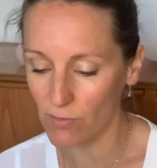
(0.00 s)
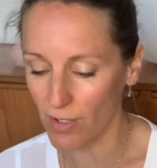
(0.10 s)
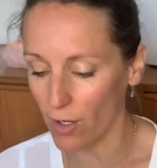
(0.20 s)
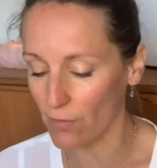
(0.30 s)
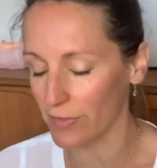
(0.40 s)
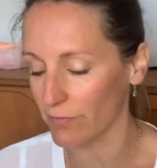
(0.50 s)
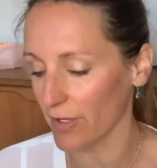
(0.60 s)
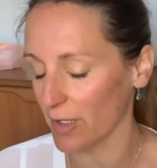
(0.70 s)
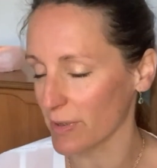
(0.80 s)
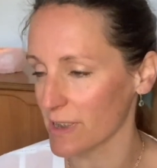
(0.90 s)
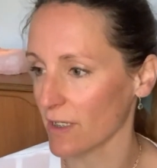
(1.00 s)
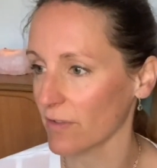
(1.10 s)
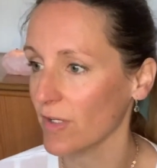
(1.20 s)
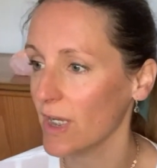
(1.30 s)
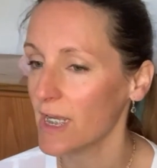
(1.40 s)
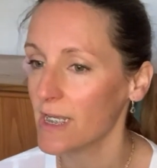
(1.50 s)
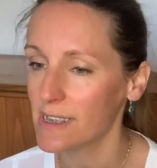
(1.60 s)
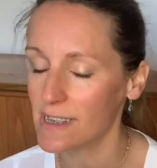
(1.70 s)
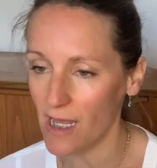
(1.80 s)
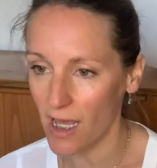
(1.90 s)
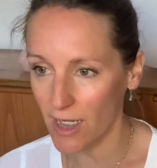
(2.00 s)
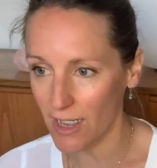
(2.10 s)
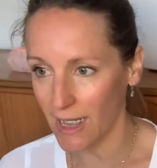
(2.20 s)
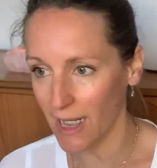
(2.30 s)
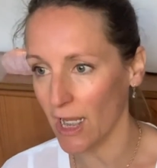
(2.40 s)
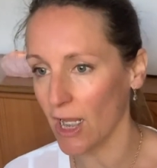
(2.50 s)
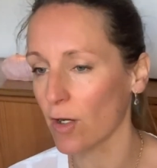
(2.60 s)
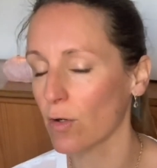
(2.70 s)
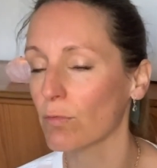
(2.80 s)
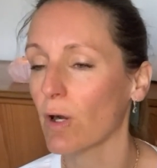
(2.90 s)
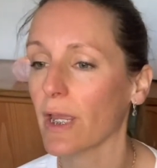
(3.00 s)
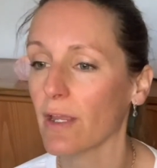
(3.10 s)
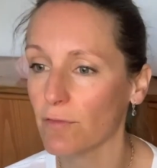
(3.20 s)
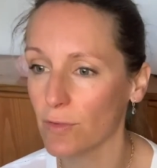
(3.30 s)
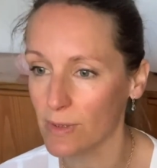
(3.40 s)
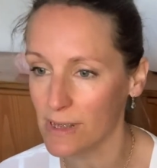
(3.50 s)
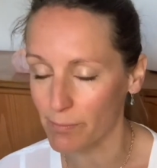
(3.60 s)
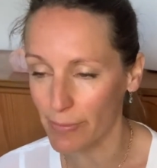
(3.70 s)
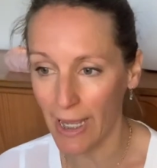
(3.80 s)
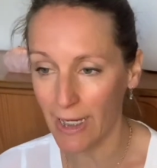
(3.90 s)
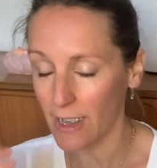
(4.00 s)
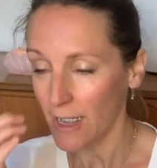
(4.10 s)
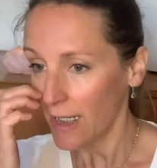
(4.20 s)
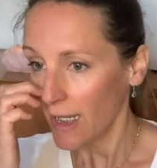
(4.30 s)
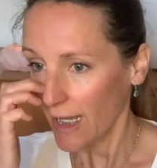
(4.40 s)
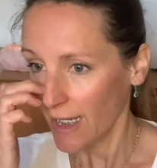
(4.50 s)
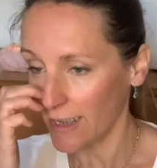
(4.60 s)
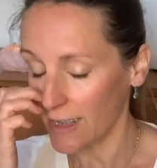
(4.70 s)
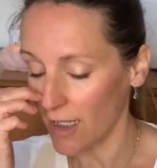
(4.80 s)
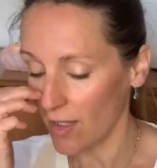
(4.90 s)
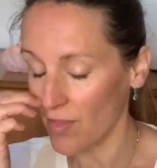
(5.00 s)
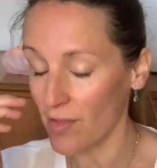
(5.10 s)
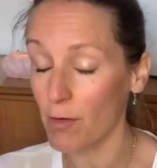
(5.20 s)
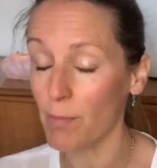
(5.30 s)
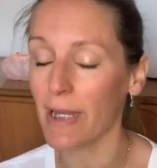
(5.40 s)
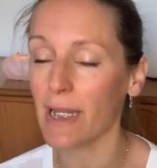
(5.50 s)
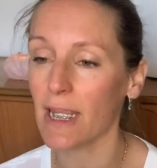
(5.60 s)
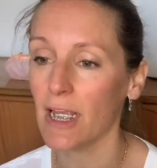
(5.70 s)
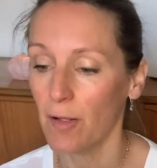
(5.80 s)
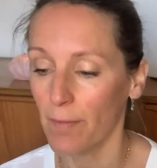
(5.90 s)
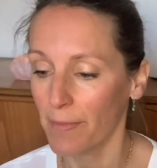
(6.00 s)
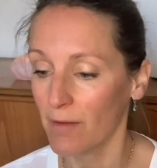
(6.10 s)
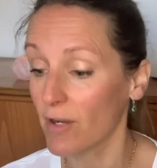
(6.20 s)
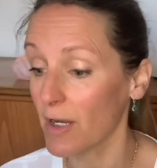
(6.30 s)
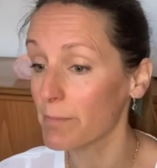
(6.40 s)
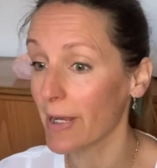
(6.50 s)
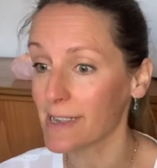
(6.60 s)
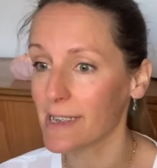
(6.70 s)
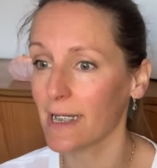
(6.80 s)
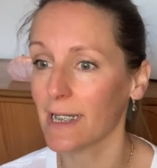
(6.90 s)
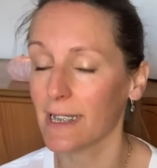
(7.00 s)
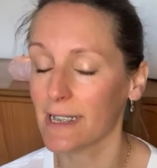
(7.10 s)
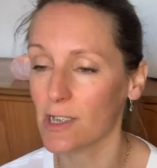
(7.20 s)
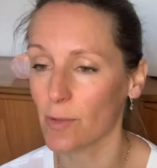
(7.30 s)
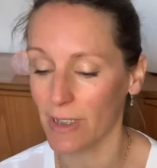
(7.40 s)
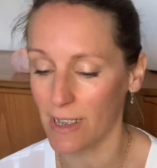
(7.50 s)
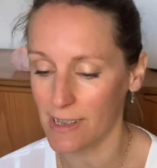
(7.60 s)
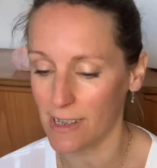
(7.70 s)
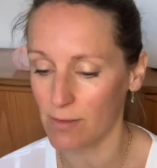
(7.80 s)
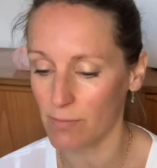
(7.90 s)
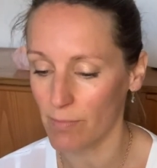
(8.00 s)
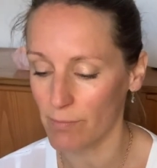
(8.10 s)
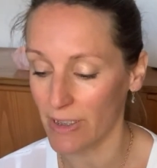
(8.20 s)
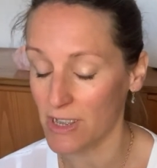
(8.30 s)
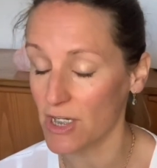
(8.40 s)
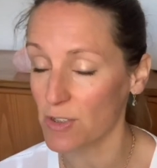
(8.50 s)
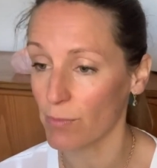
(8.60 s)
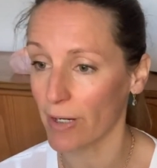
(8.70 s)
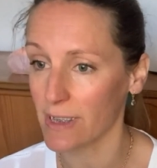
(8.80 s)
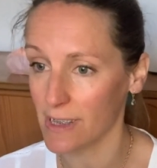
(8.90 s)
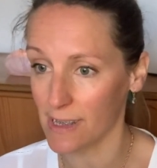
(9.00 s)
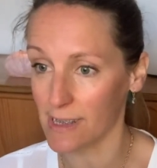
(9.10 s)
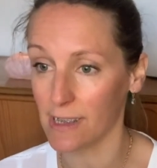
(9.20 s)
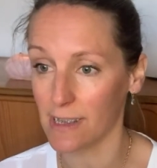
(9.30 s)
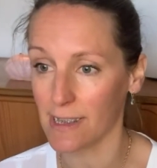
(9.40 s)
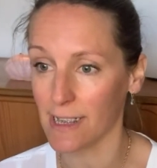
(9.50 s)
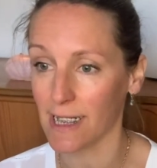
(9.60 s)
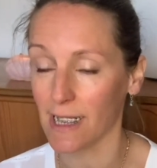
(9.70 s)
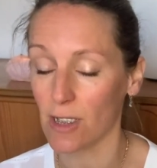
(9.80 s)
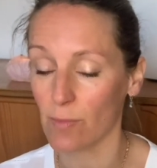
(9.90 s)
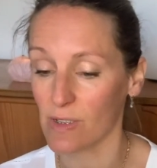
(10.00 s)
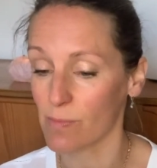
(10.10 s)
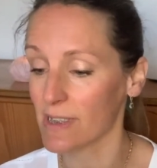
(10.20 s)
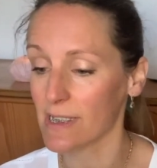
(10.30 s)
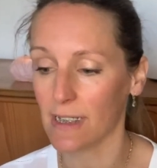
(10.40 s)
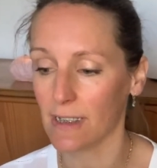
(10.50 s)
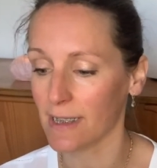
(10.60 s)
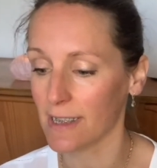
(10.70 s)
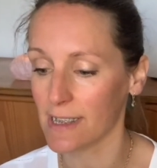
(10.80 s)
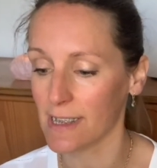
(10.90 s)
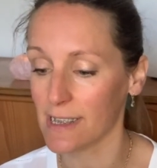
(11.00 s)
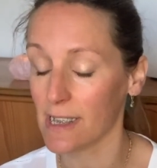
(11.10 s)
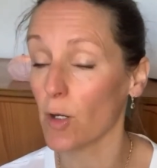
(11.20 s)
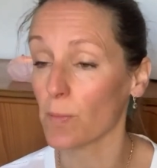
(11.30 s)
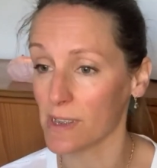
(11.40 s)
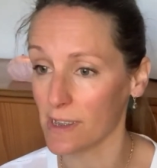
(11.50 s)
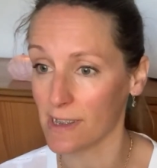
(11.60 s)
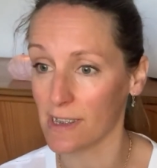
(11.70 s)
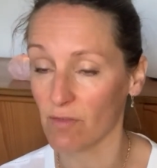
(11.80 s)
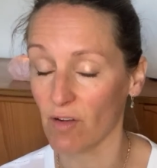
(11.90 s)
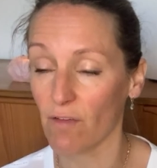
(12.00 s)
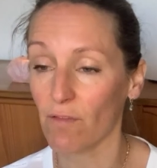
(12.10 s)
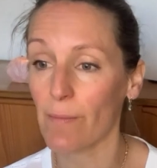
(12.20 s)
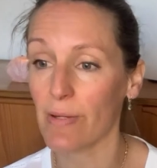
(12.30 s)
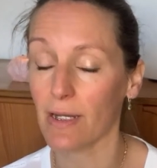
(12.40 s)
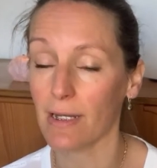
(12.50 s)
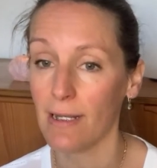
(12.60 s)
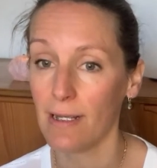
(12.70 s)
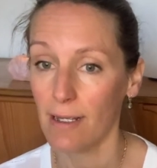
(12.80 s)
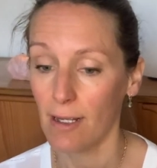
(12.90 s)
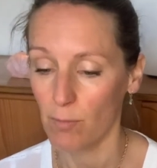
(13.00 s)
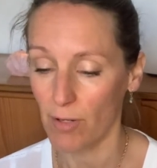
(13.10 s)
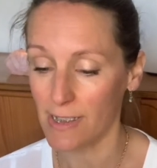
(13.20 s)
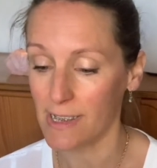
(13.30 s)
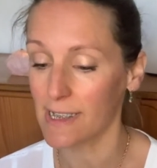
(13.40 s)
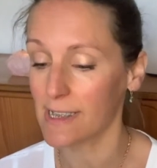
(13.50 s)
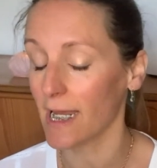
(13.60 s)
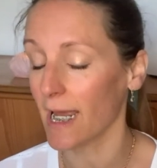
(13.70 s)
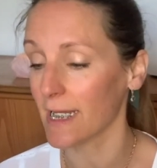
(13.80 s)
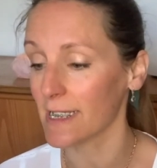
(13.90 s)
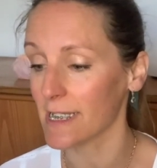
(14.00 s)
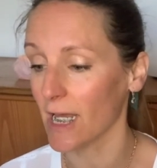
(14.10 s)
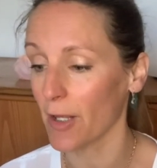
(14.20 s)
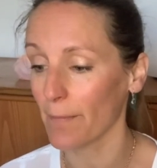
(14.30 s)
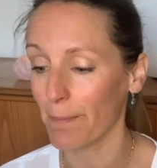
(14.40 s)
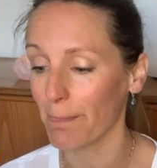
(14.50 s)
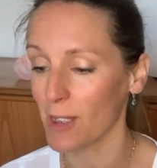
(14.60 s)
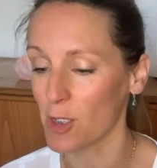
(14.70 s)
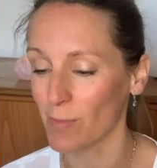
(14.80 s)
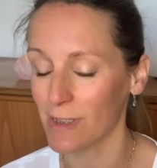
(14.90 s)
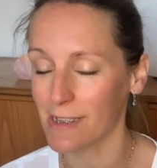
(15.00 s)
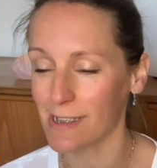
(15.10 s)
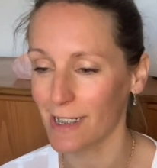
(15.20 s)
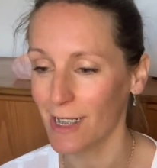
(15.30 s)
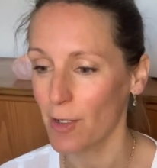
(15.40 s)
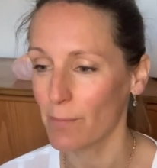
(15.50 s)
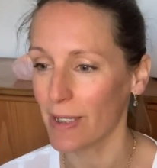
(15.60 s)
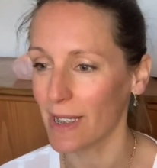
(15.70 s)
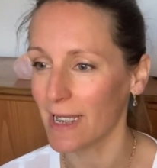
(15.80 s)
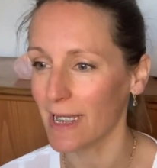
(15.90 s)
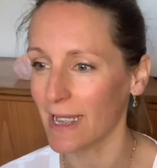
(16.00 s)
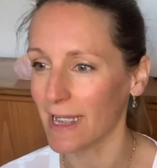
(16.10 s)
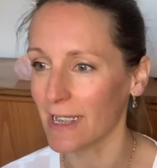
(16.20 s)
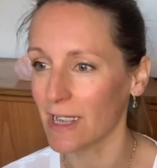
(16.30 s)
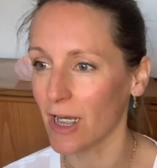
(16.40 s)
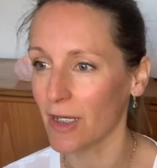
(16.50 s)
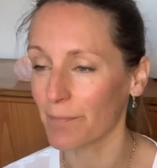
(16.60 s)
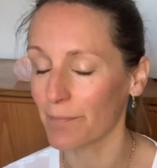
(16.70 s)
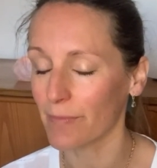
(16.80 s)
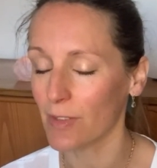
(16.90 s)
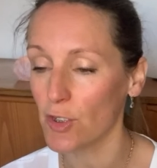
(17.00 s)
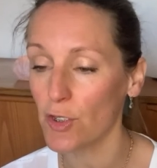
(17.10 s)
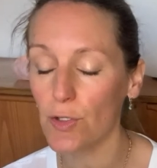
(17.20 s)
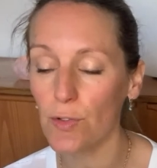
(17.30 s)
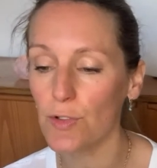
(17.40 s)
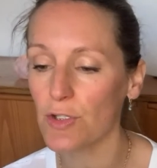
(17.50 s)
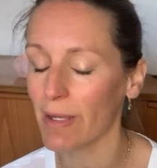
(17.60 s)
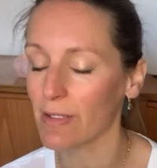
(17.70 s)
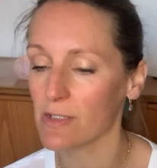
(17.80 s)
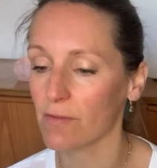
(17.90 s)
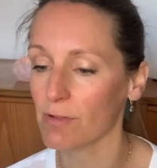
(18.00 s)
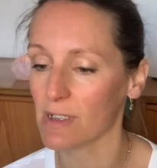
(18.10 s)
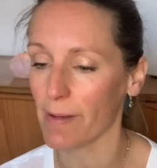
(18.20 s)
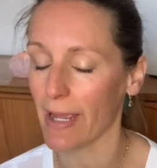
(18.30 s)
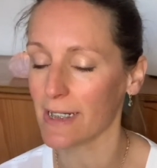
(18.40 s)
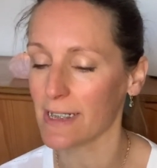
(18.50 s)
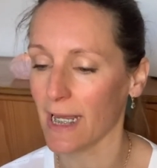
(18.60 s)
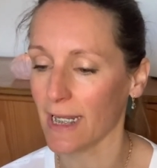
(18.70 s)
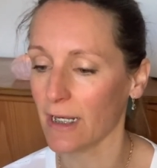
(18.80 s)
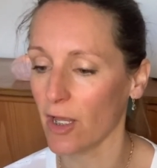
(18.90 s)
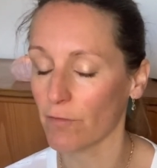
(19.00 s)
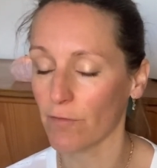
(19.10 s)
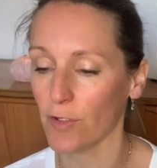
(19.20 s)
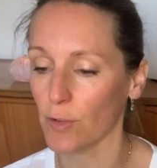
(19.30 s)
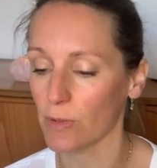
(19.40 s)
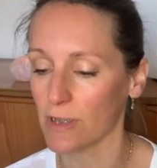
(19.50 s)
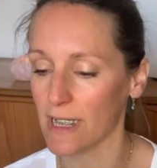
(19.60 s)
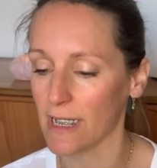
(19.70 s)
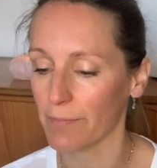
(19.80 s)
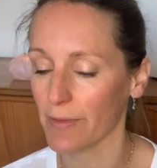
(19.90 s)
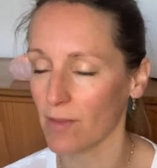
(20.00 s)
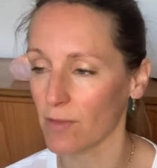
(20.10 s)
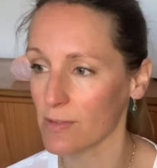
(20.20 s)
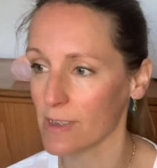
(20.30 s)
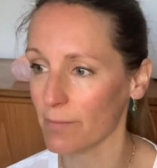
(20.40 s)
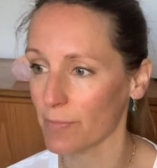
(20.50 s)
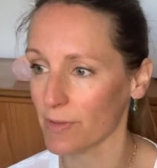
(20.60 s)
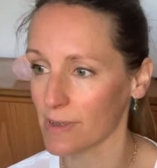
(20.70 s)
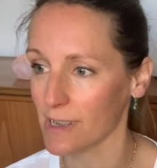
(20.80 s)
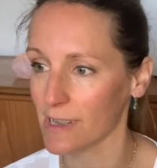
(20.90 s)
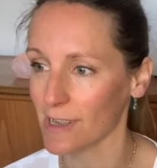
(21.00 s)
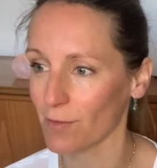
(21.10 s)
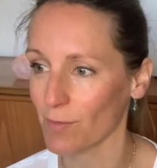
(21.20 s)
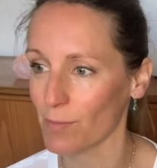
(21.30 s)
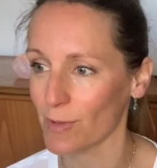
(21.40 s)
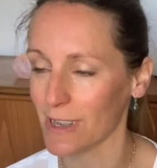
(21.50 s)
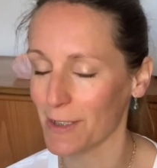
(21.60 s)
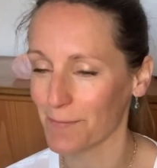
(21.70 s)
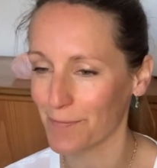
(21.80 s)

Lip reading: I often find myself circling or rocking forwards and back. And there are many very masculine dominated meditation practices that dictate that you must be still. And this is the opposite. This is a very feminine practice, and you must be in huge amounts of respect and love for your body and those impulses of the body.